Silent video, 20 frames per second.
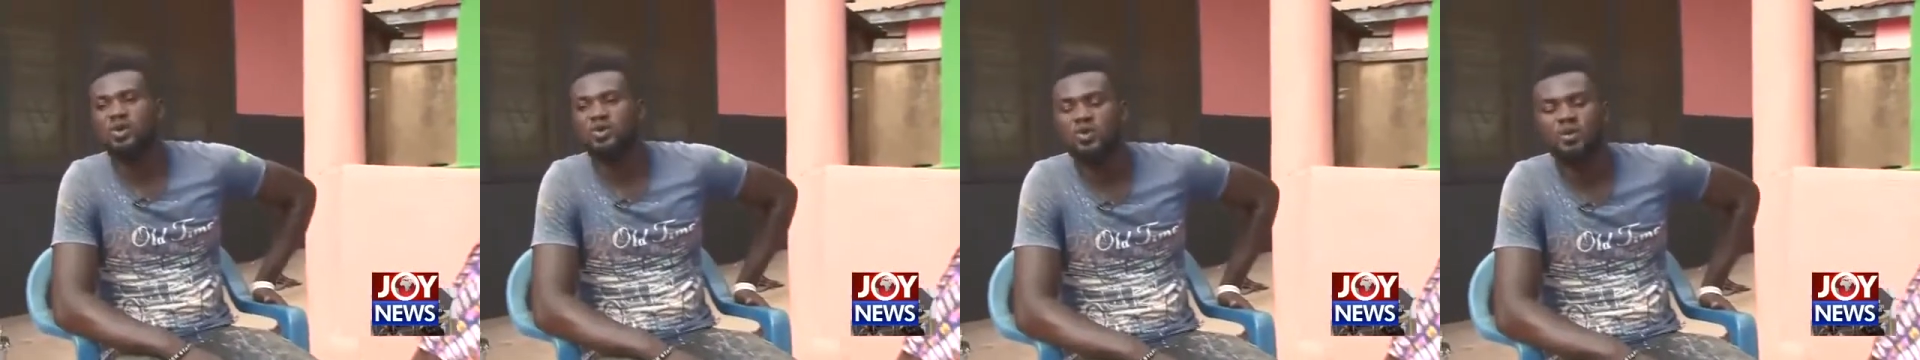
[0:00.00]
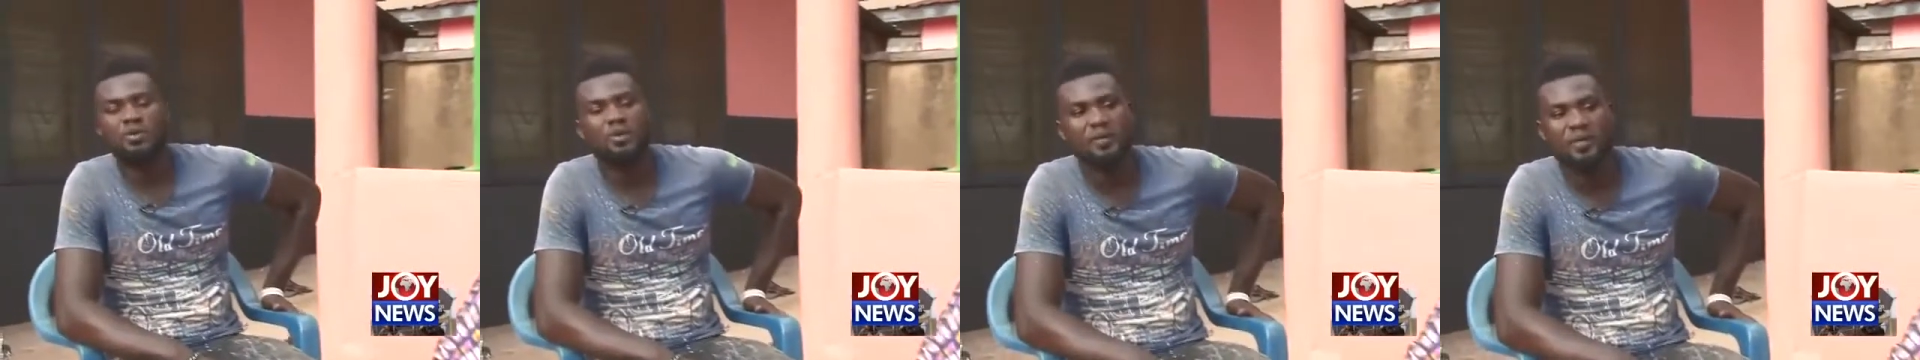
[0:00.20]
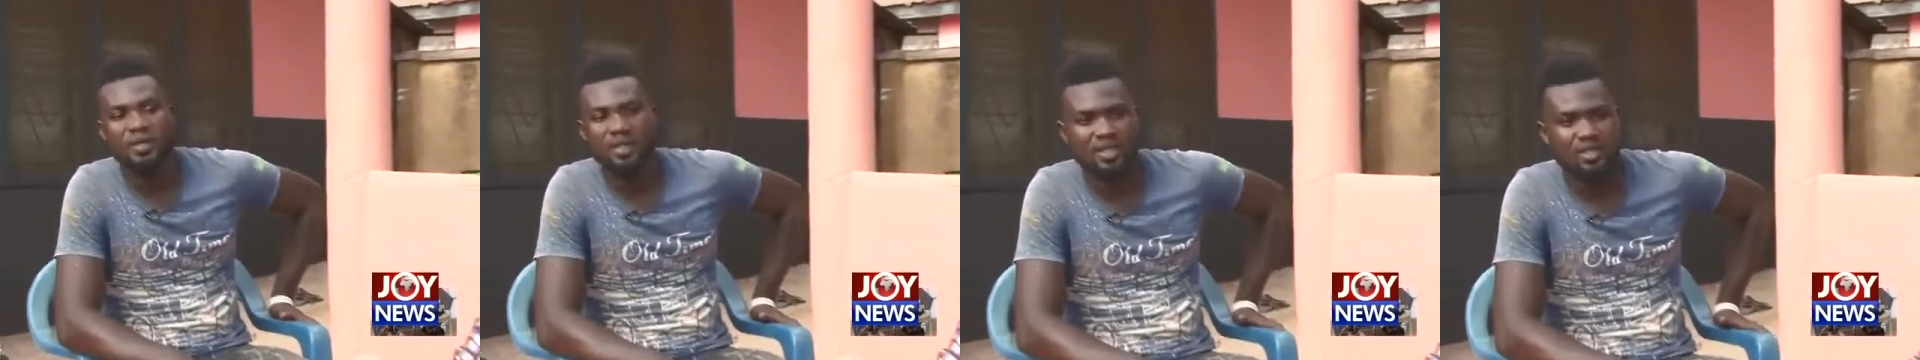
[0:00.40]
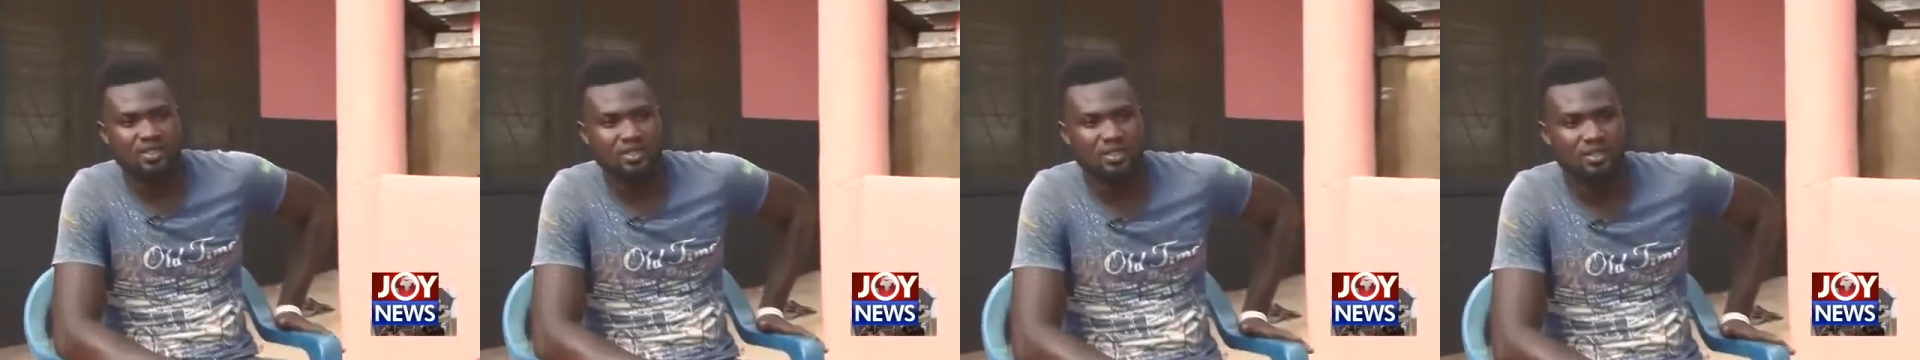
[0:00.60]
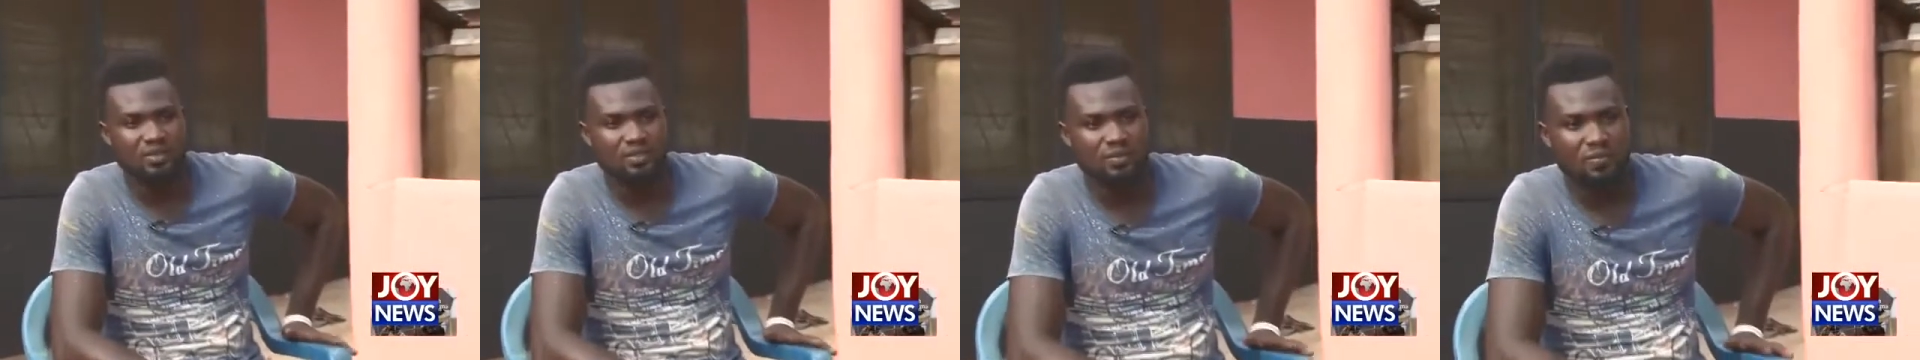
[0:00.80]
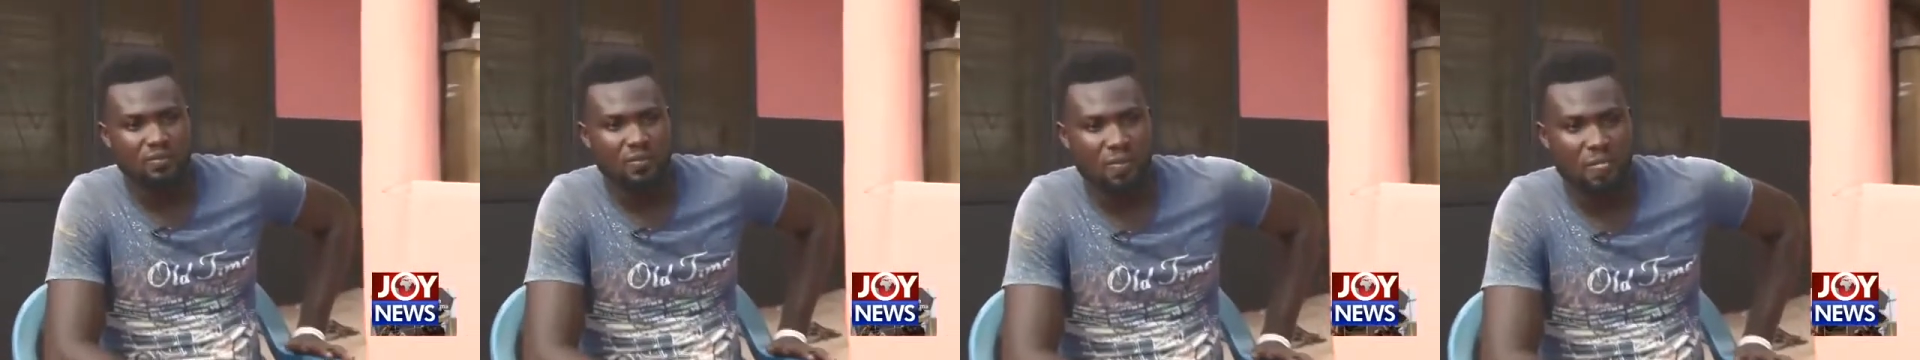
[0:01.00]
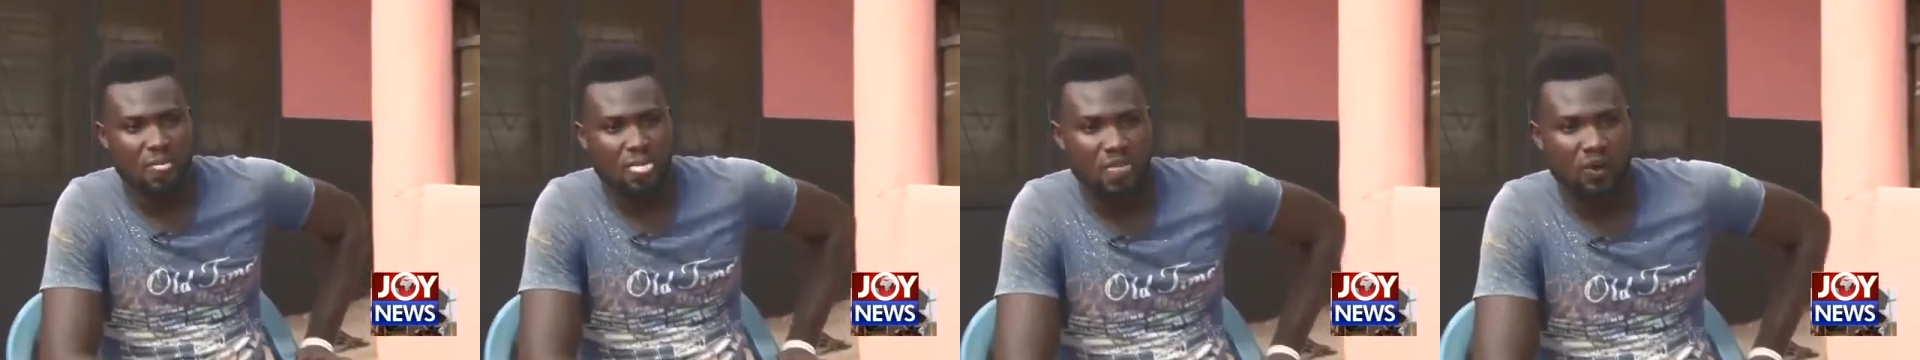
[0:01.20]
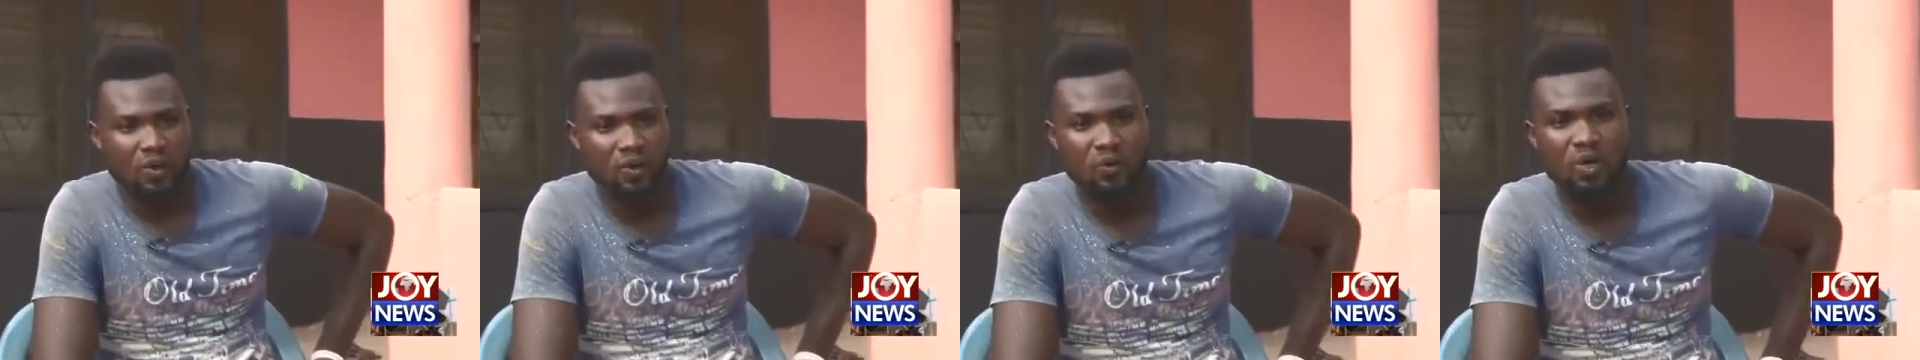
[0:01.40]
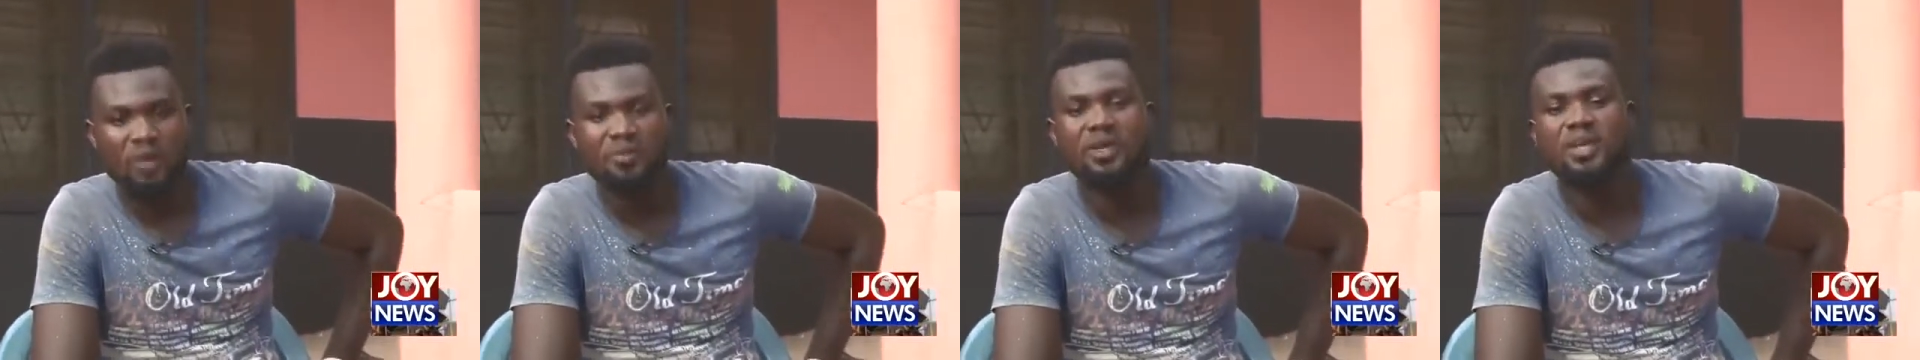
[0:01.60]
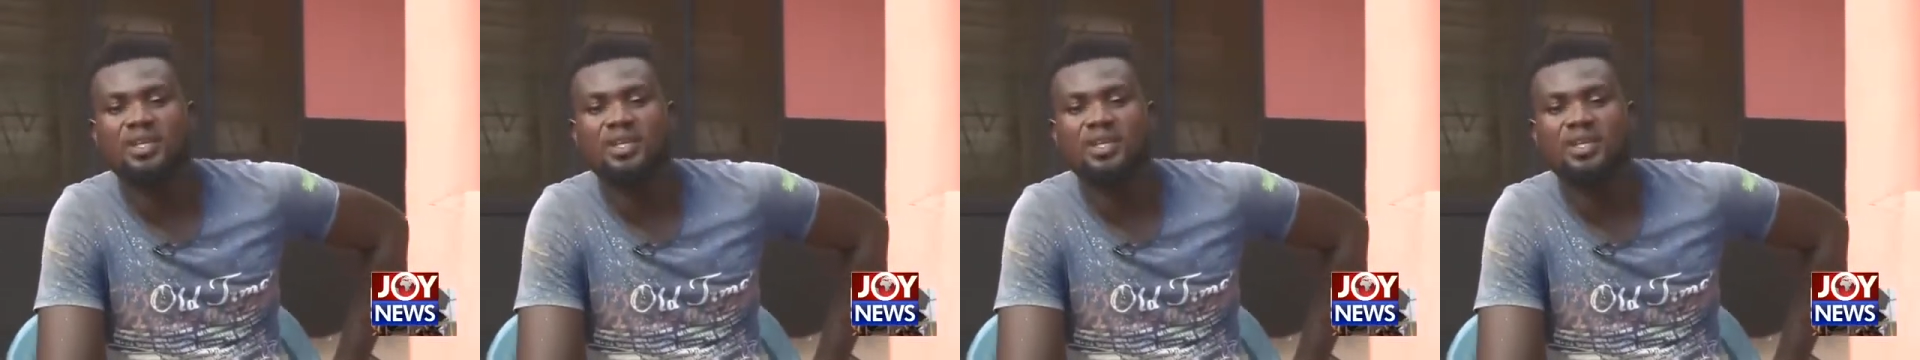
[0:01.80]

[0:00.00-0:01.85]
who are no be a catcher. What